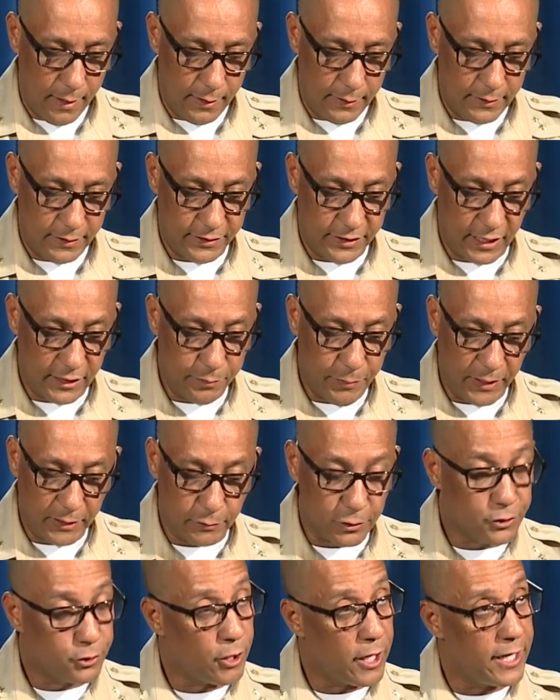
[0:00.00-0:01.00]
The suspect
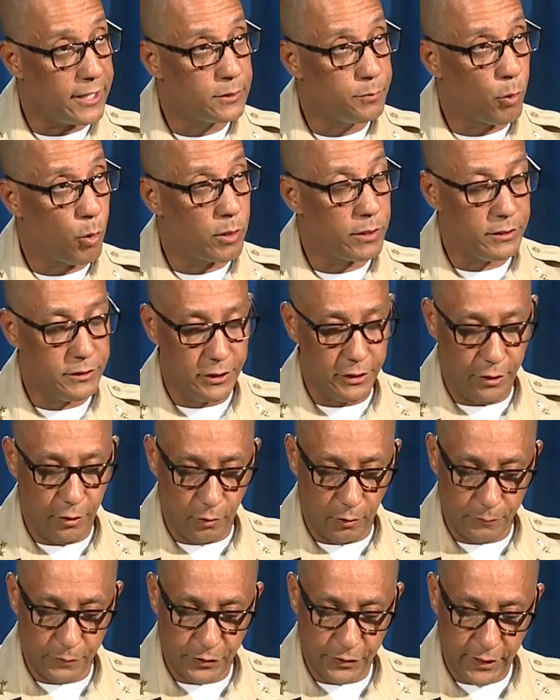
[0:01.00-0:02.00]
was transported to
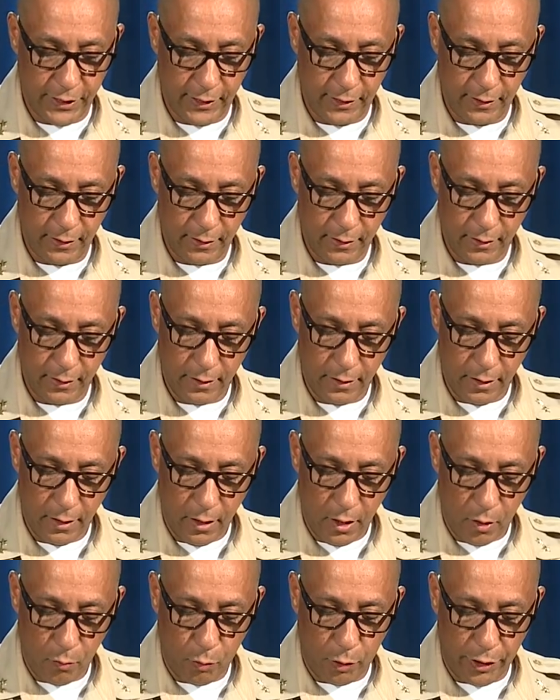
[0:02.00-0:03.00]
UMC,
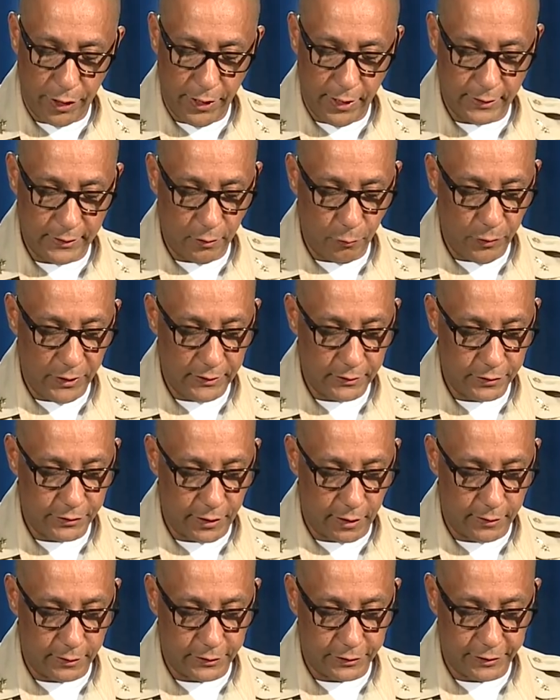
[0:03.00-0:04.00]
where he underwent
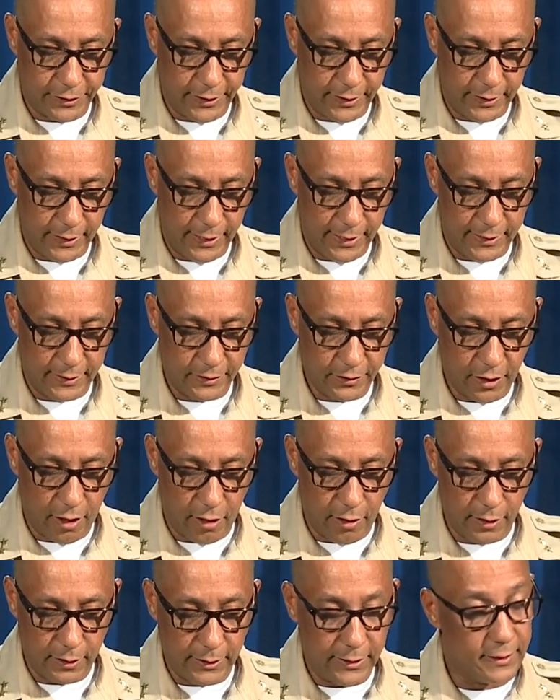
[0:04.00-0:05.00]
surgery and is
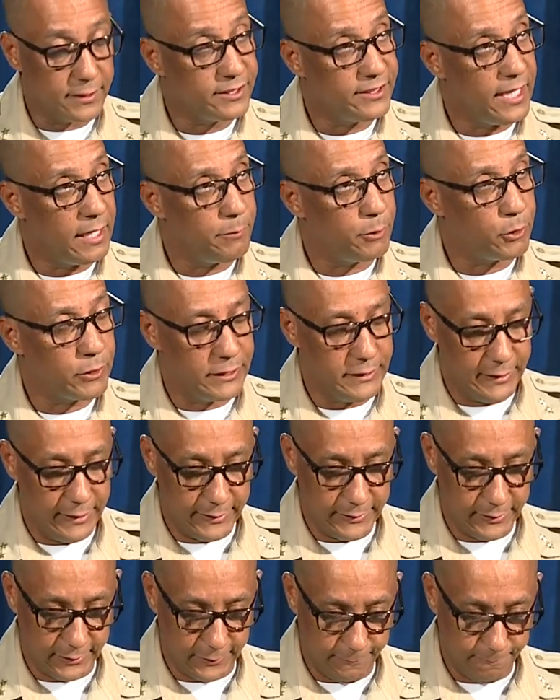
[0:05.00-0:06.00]
currently in stable
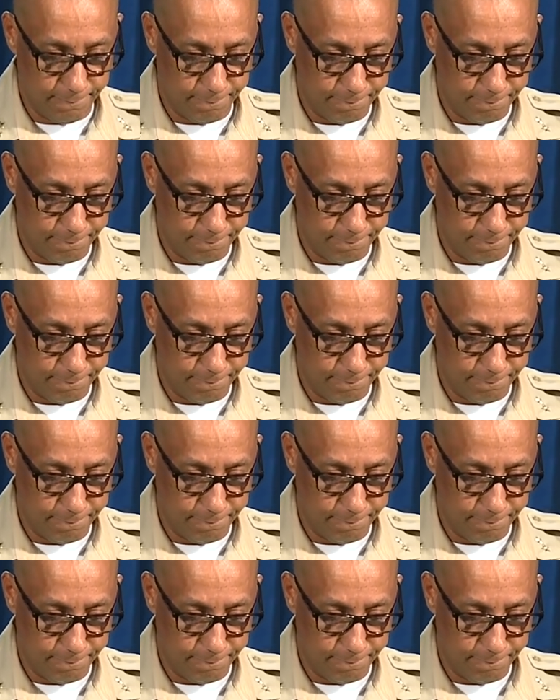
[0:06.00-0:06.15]
condition.